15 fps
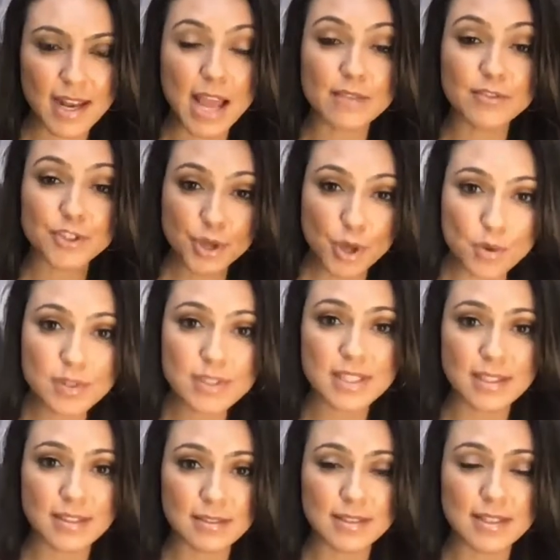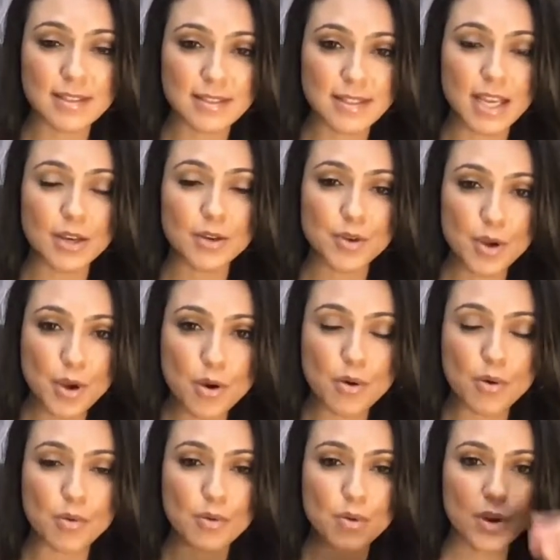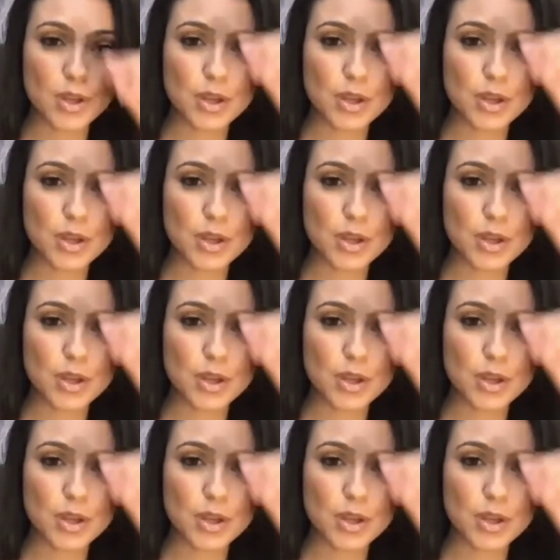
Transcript: have chosen to say no